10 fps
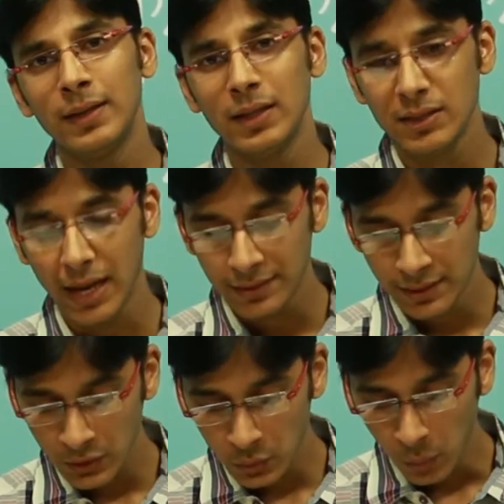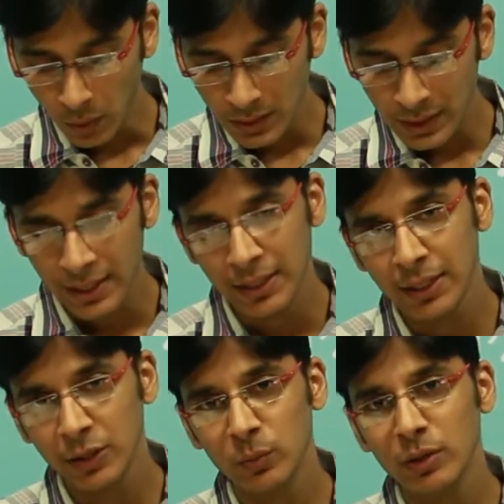That is, either you want the
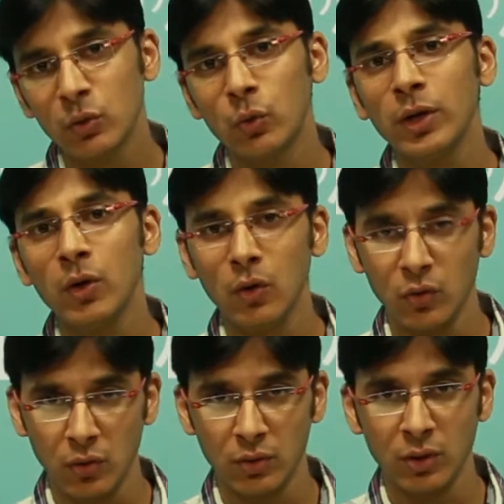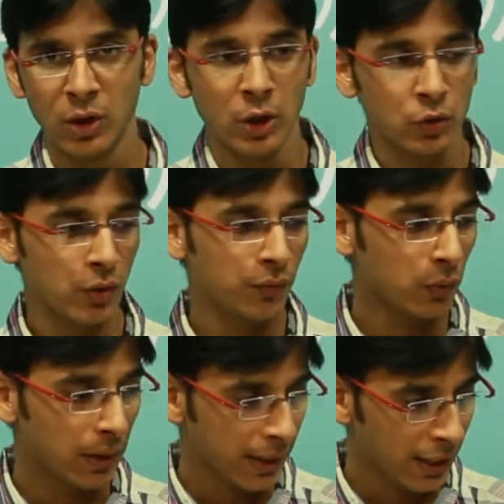LED to be glowing or not. So if
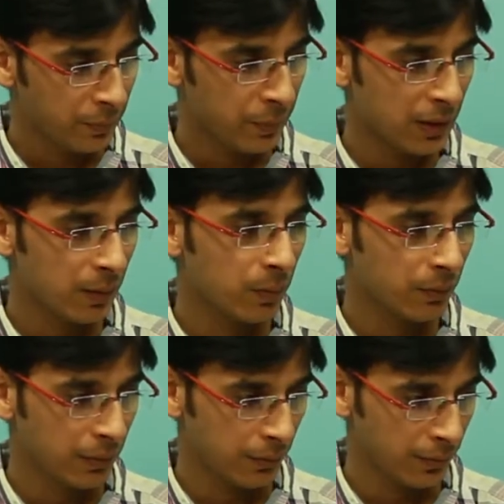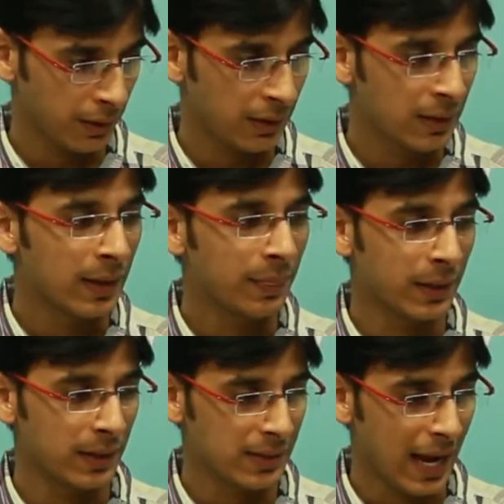you connect pin number 15,
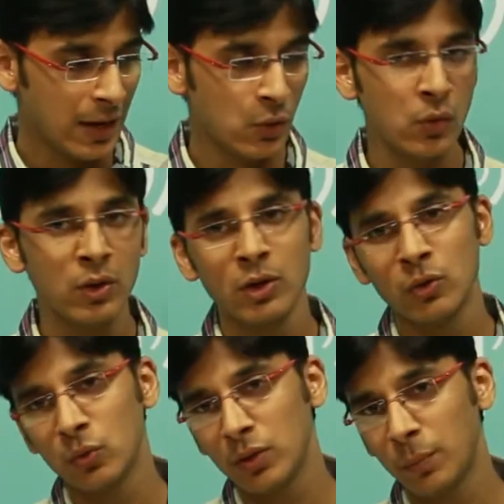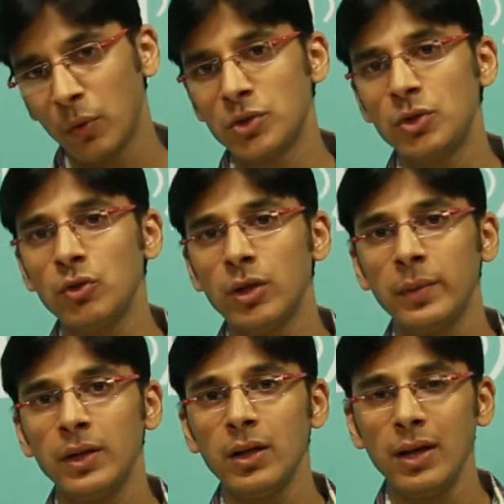that is anode, to the positive
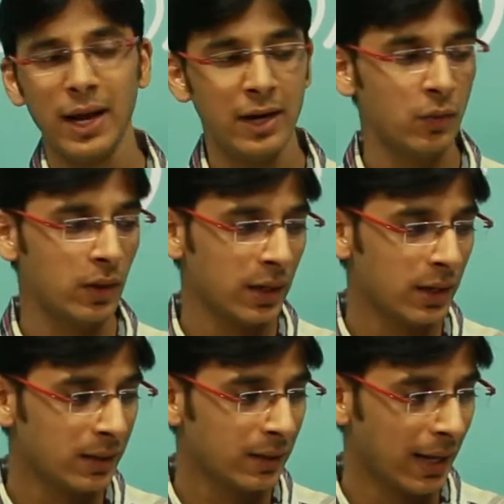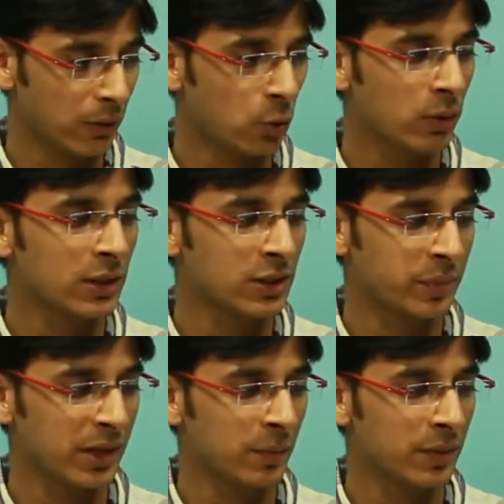terminal, and you connect cathode, that is
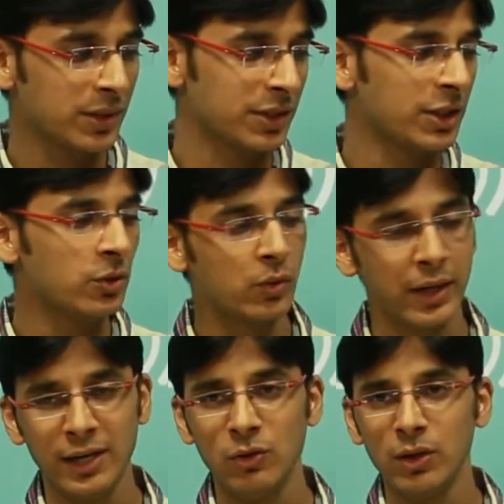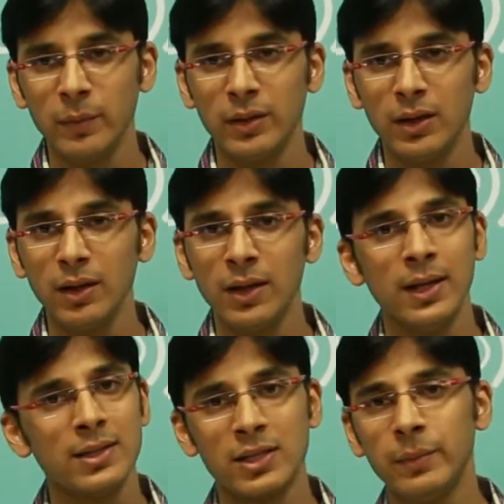pin number 16, to negative terminal,
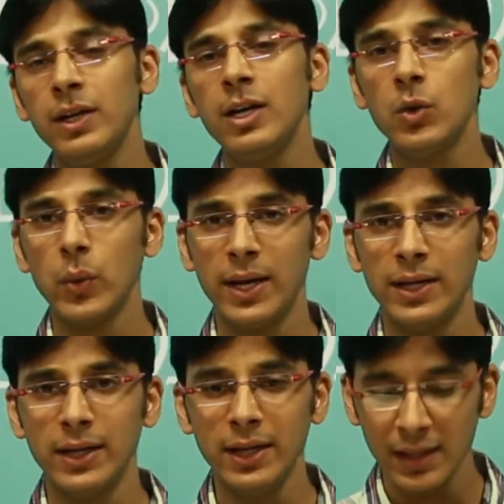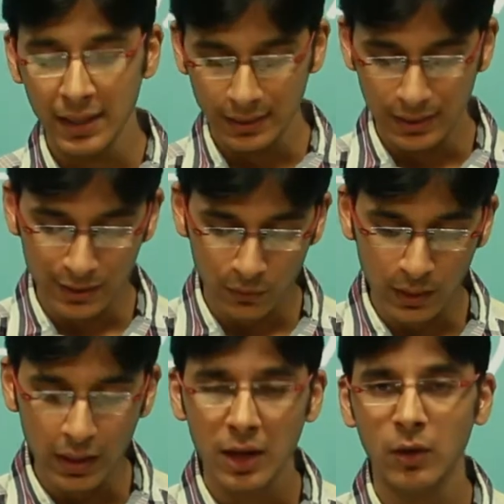similar to LED, this
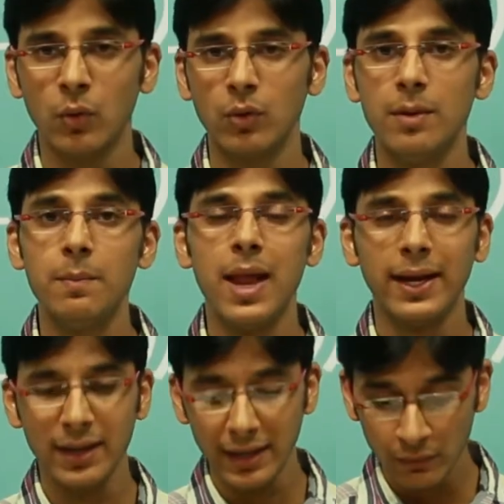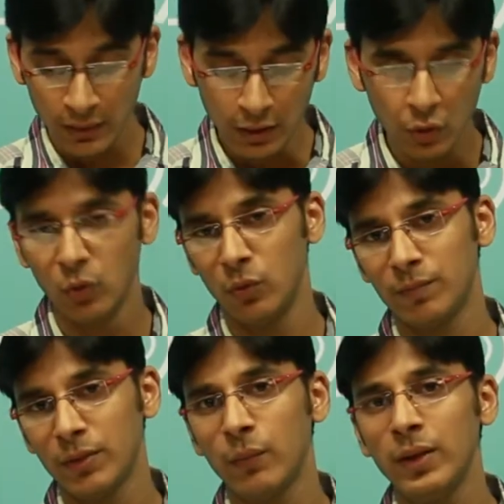will go, the black light will glow.
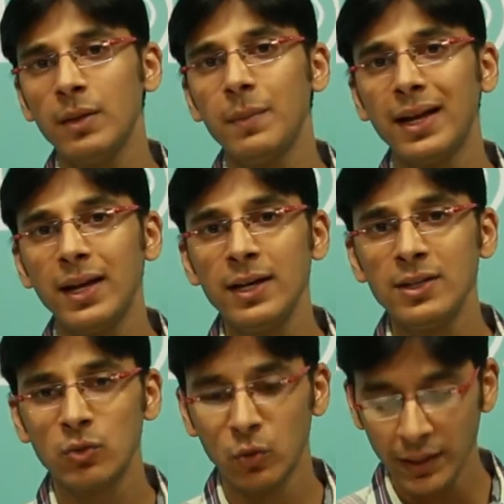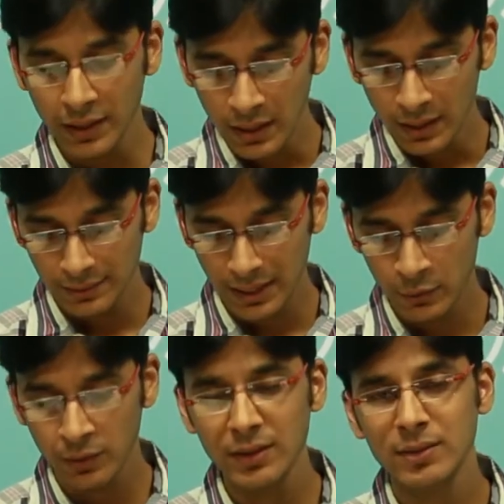Now when the black light is glowing, the
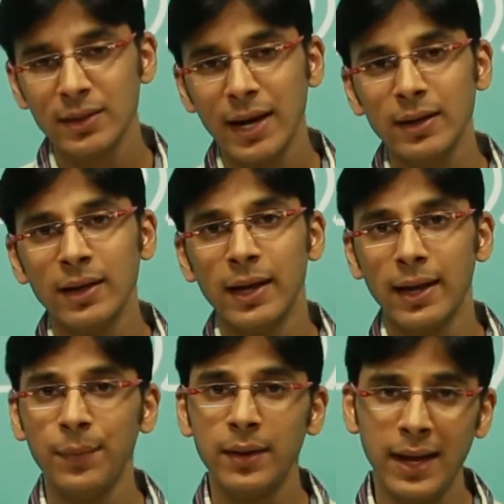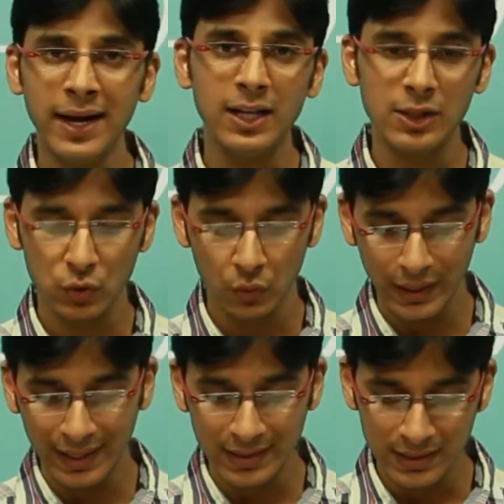advantage is that in the night also
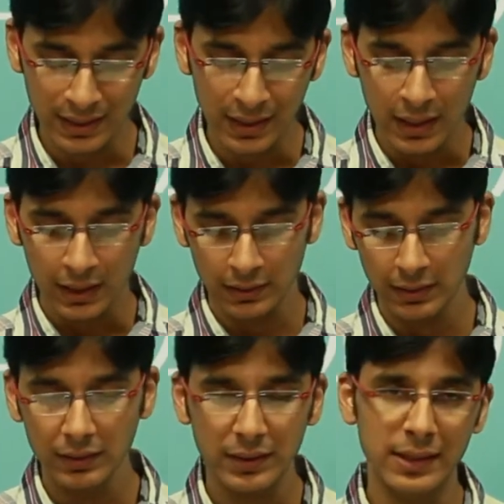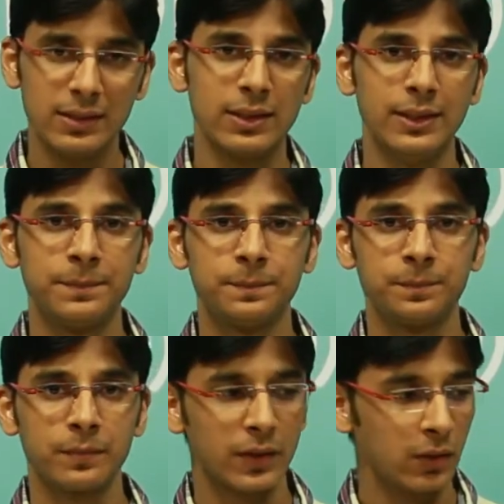we can see the LCD.
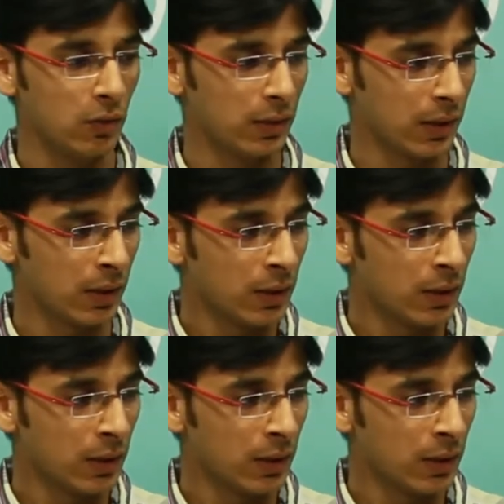Okay.